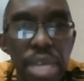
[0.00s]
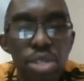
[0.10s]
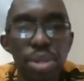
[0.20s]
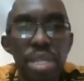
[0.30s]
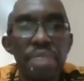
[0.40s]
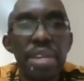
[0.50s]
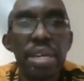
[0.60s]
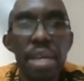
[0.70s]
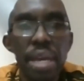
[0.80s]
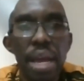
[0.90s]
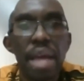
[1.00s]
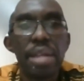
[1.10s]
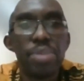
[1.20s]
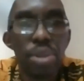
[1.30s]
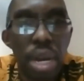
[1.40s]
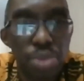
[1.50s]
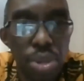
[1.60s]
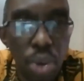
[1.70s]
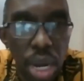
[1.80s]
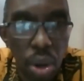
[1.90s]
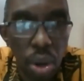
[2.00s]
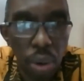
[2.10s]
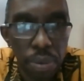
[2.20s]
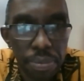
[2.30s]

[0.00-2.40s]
2 in the evening, and as we go along.